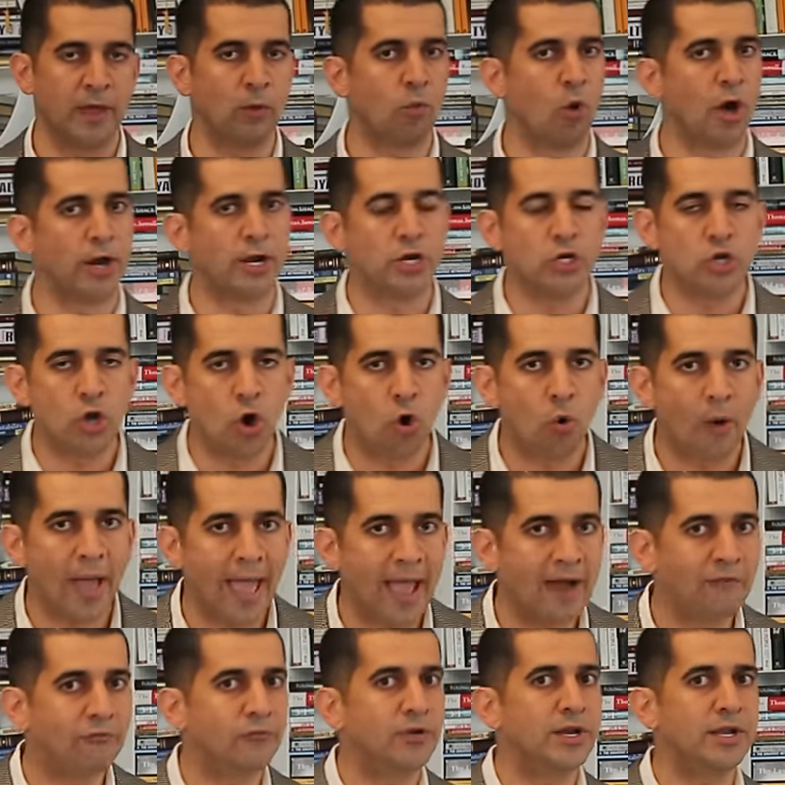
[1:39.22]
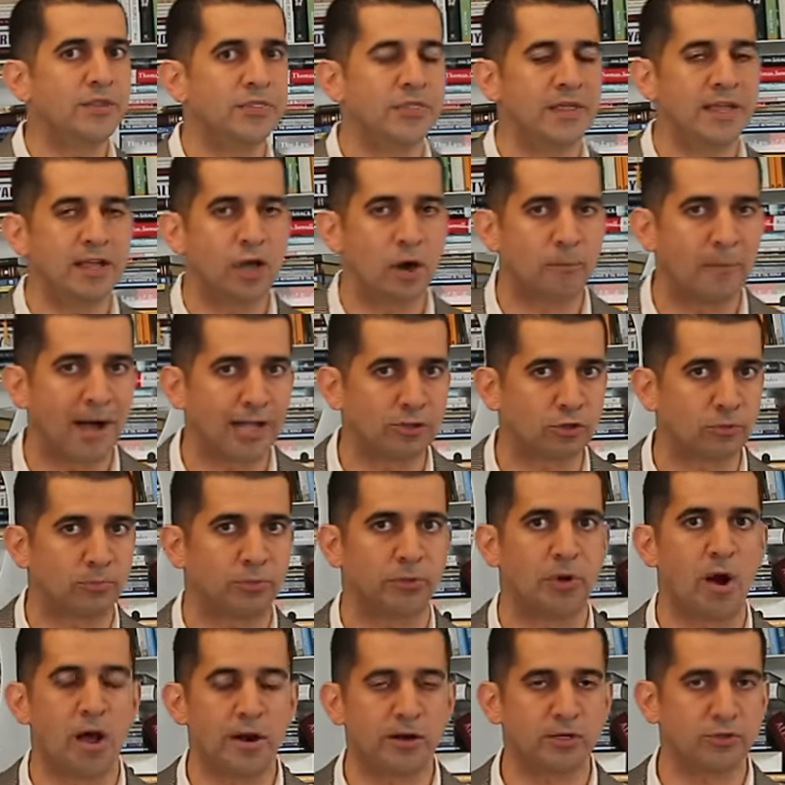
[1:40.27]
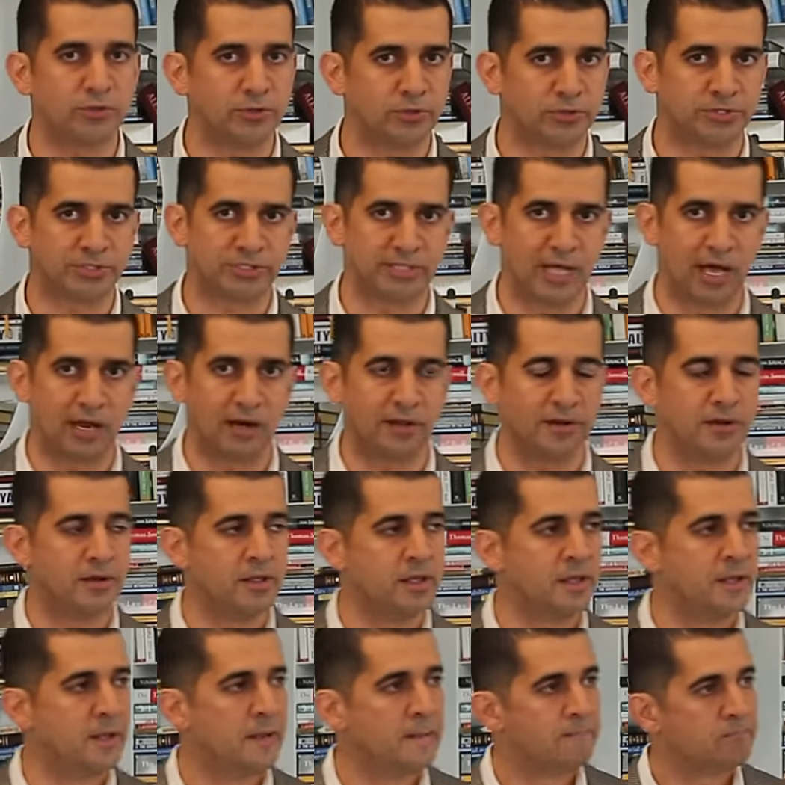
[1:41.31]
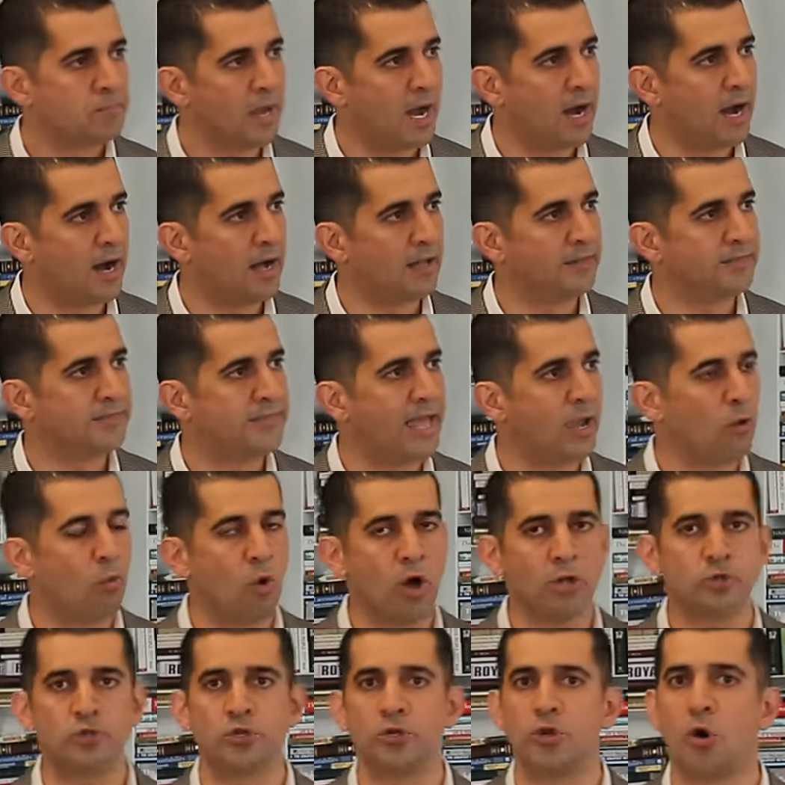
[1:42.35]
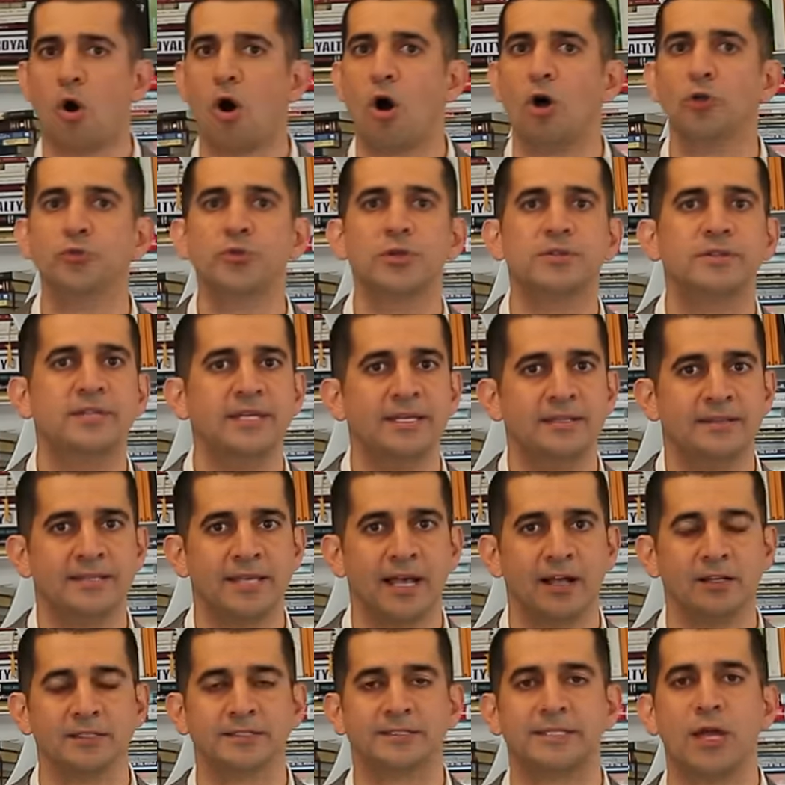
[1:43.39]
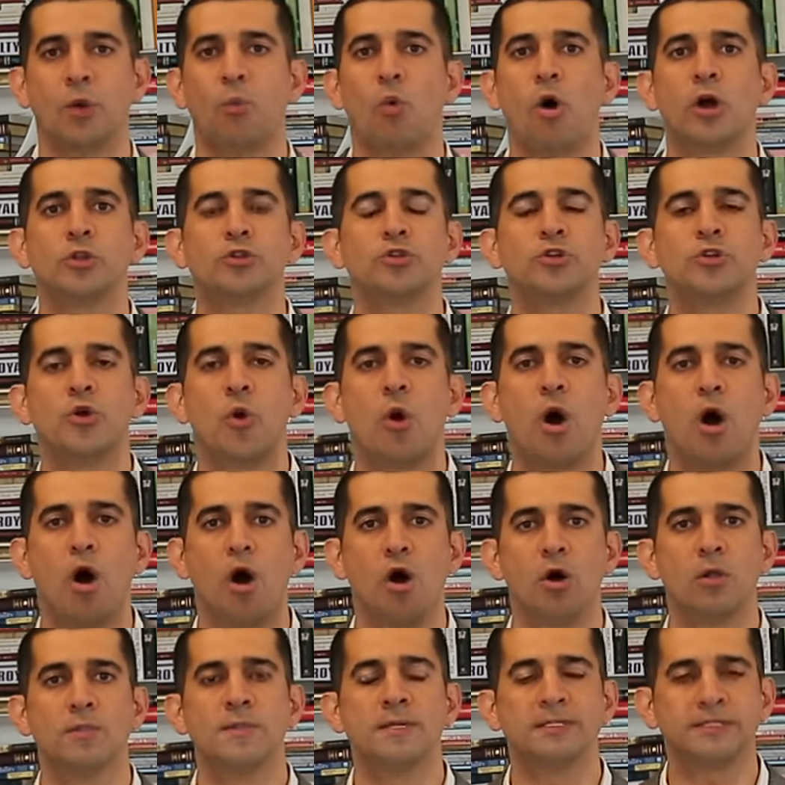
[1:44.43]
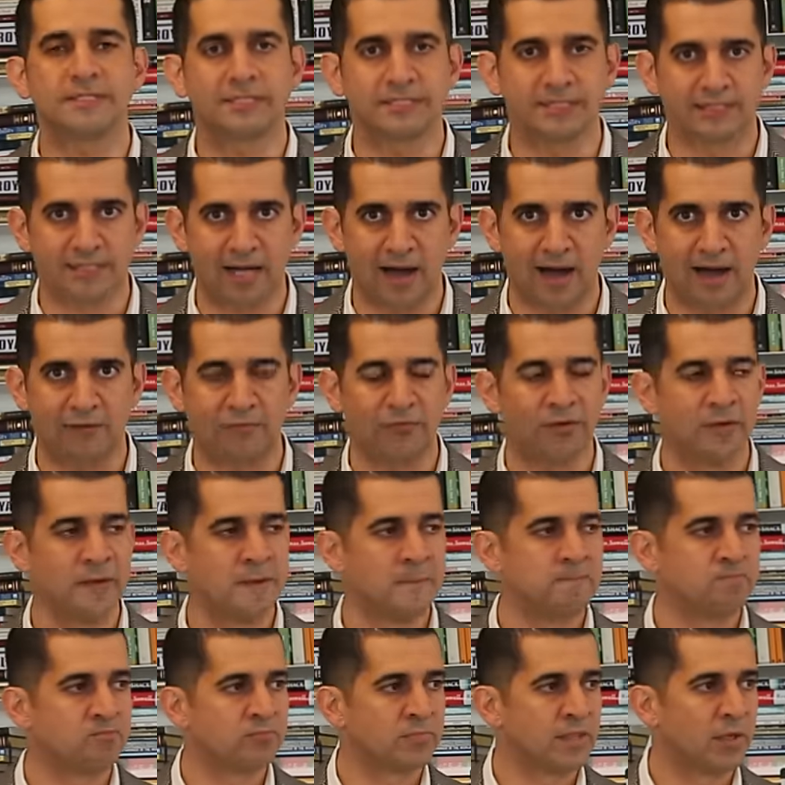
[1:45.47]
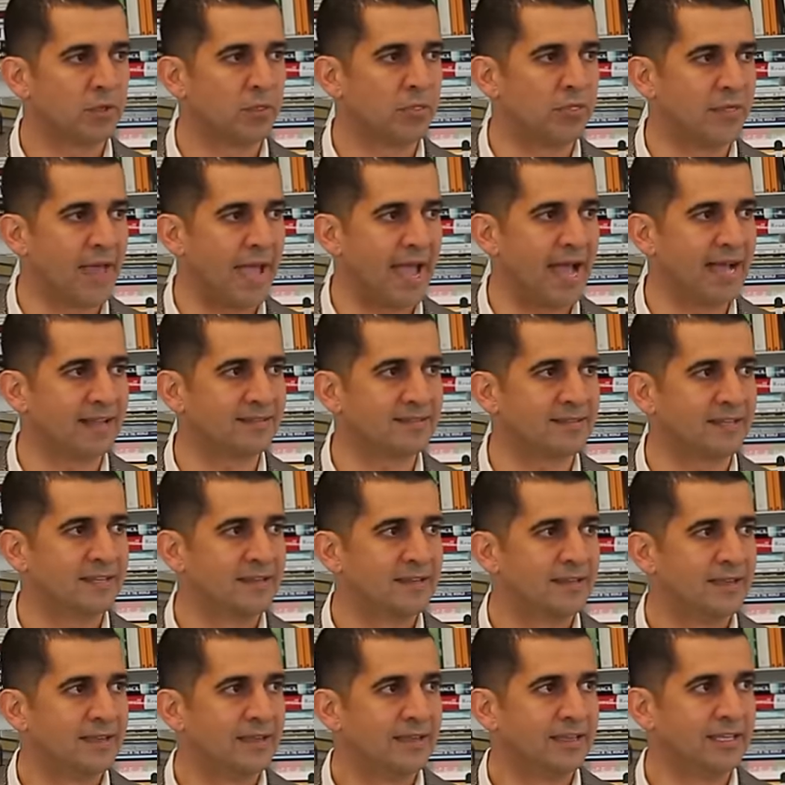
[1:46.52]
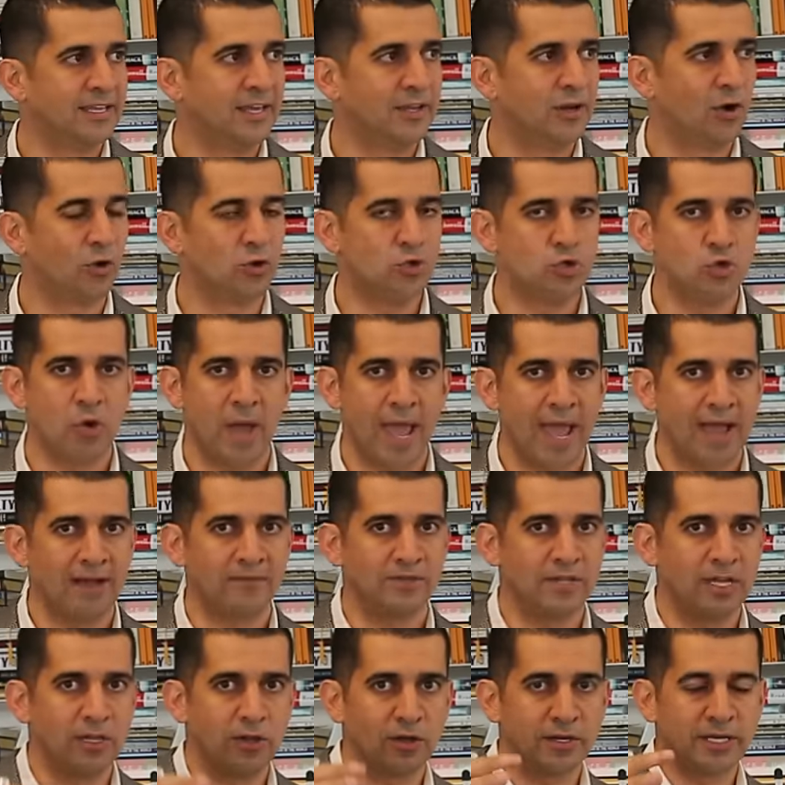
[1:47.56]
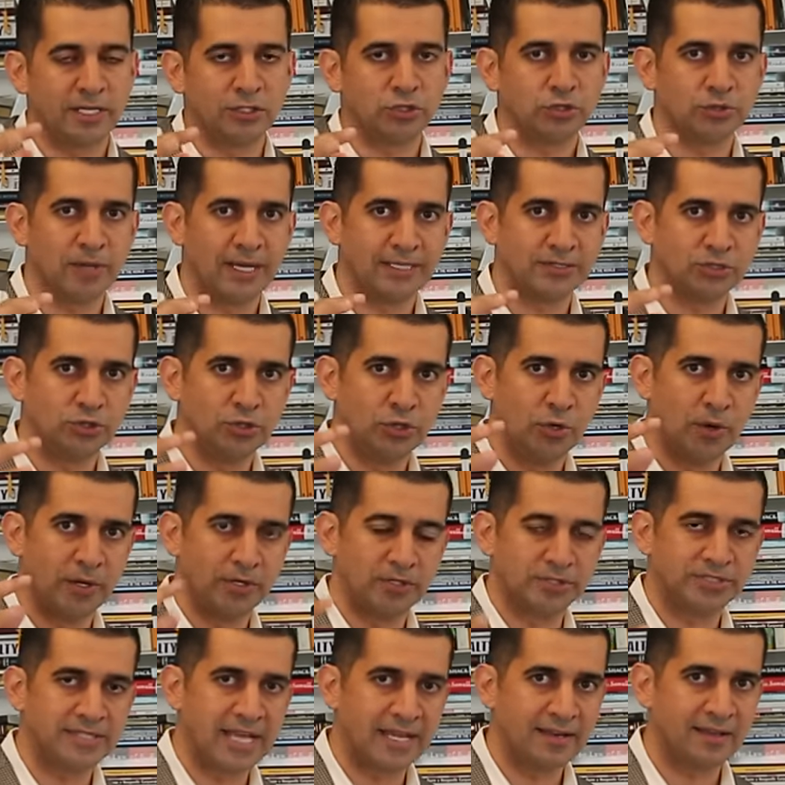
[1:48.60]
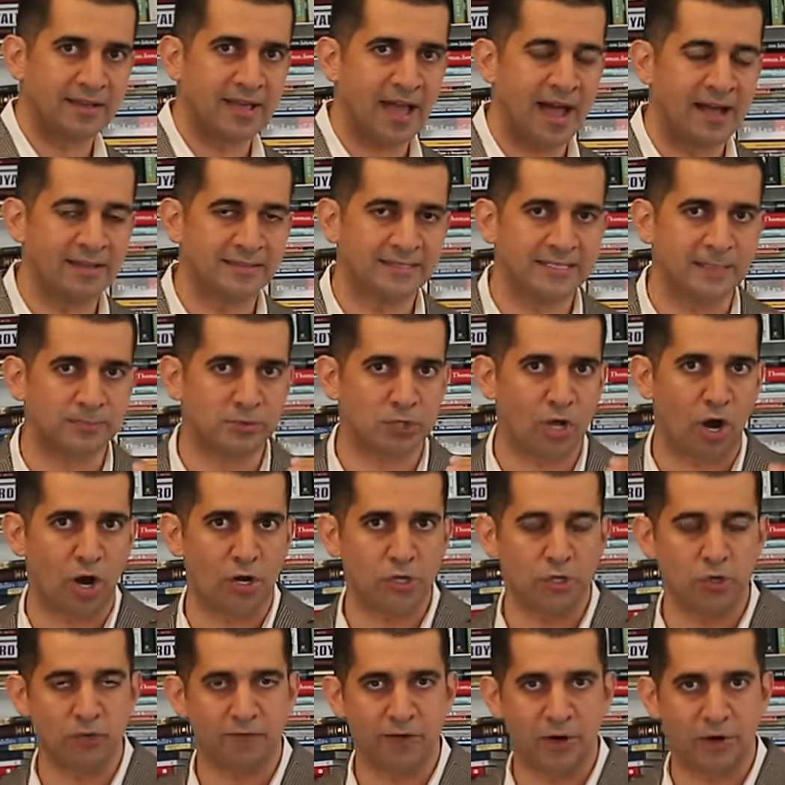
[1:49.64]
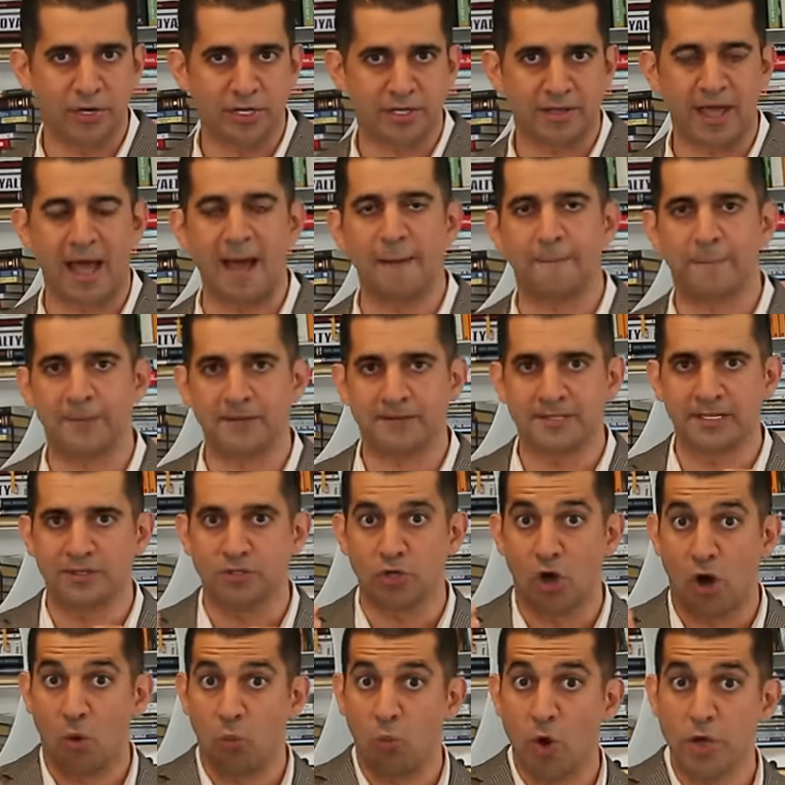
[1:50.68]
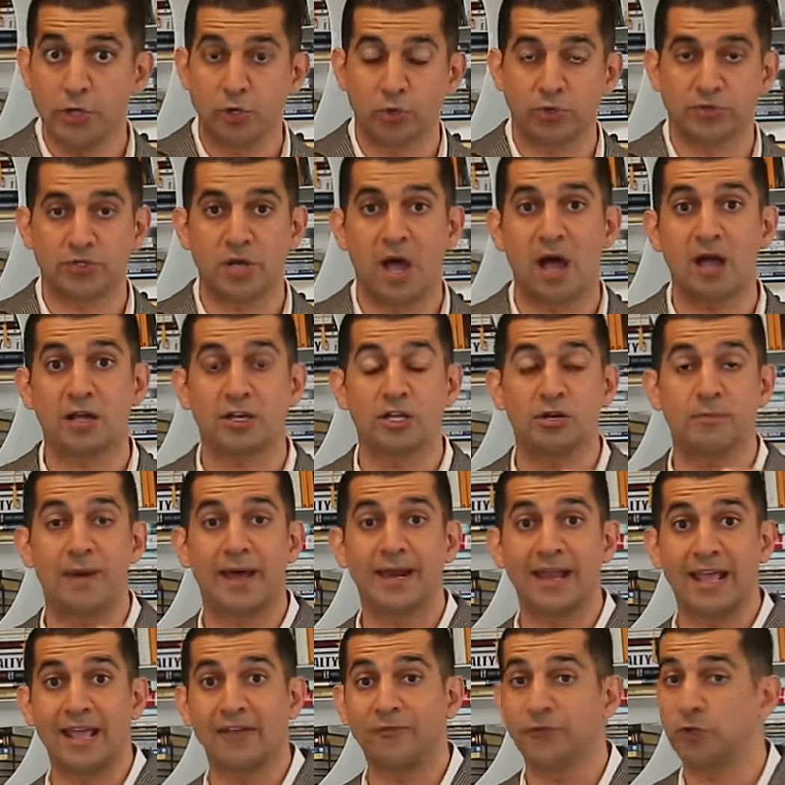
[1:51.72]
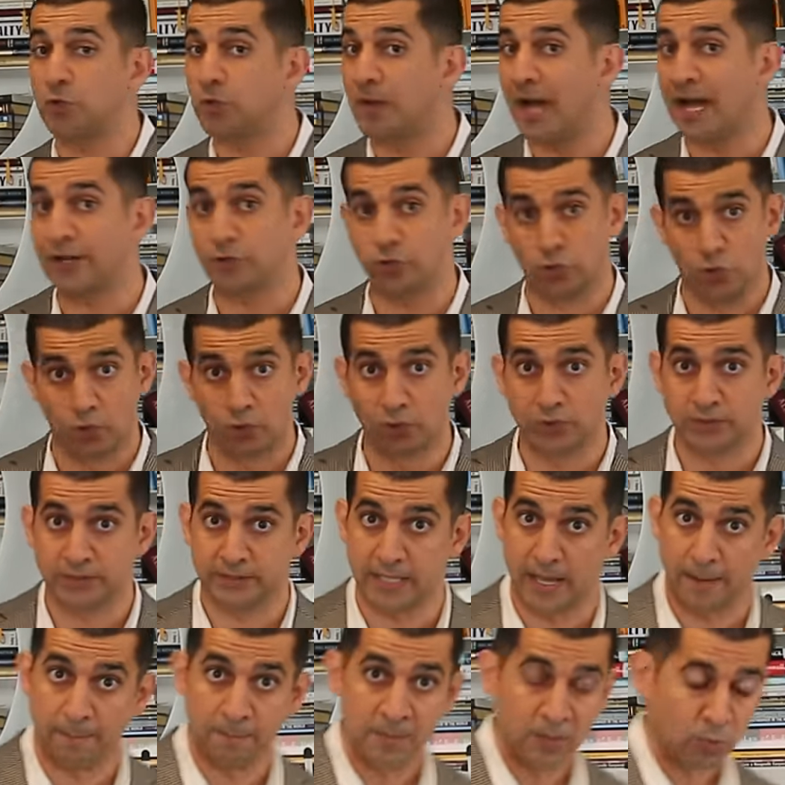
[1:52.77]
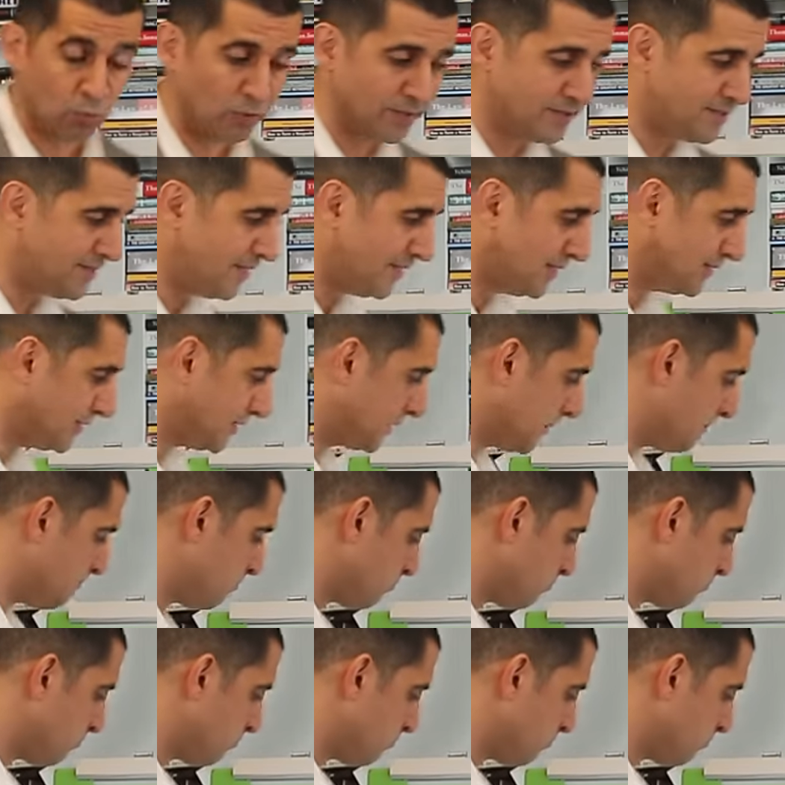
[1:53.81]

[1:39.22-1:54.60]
They want to know everything about the product you're selling. Uh, they want to know all the details. They want to know all the stuff that You know, you have, they look at you as, do you understand the concepts? Are you very competent on what you're talking about? If you're not, you lose them with T's.